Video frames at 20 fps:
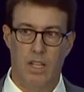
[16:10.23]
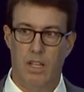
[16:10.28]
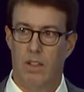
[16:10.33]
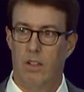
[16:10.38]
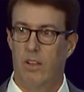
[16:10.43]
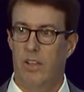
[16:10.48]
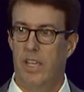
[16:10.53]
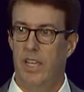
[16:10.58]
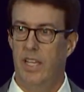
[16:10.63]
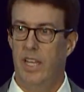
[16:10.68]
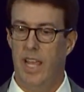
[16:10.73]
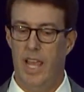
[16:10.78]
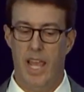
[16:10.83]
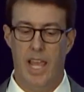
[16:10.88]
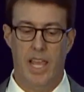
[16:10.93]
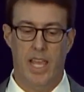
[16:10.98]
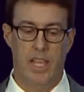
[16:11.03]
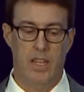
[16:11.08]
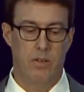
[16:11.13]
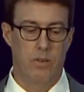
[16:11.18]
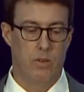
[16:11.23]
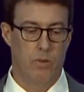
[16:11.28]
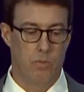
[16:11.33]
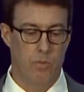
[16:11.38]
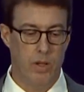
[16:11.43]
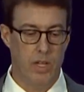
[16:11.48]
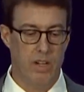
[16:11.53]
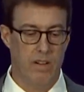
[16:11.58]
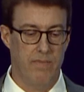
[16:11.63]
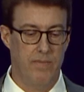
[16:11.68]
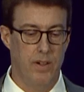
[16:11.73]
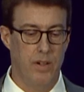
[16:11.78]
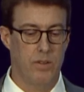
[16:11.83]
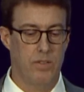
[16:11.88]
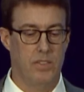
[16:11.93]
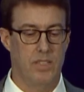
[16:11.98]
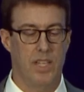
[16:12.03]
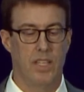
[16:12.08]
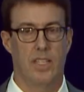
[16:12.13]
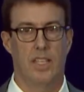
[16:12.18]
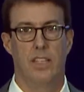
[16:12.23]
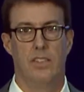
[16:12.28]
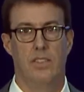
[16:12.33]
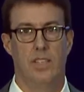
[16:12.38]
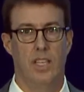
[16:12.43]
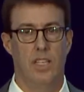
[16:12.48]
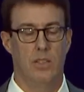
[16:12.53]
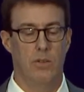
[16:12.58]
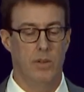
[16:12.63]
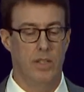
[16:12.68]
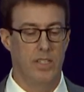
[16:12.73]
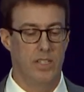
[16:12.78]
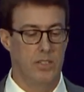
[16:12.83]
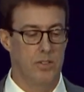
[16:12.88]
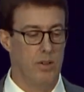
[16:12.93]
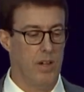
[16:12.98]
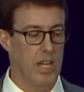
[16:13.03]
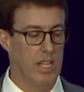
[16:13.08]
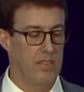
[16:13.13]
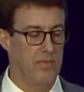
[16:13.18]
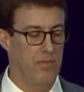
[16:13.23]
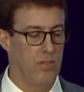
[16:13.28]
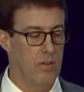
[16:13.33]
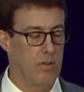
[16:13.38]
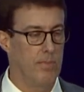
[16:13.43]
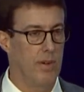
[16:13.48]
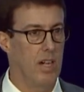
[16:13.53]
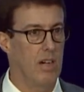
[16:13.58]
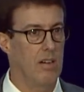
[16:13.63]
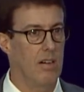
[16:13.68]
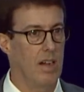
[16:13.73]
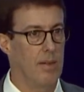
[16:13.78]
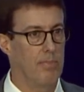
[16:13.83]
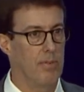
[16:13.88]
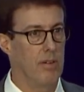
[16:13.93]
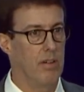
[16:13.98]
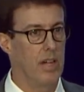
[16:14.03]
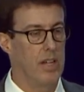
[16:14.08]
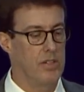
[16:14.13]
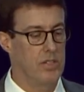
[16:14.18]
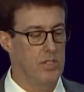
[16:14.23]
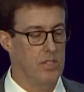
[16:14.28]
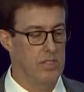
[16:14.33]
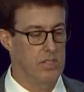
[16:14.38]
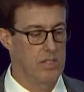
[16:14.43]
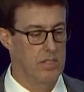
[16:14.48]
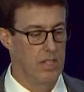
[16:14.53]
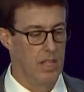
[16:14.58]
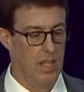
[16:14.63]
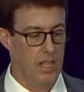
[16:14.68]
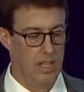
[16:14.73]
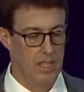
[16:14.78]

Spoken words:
Looking ahead, we are focused on continuing to transform our operations